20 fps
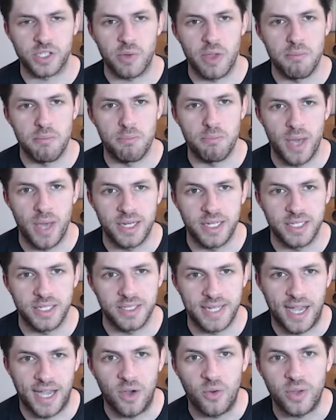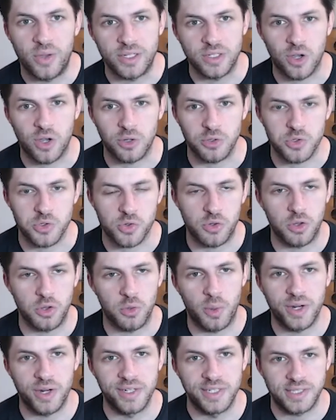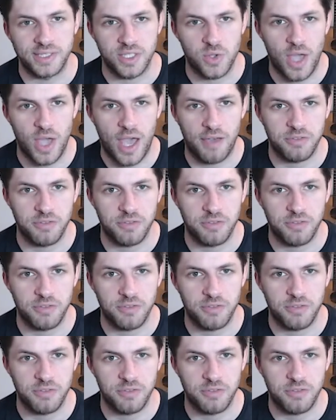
embedded now in cultural awareness that you have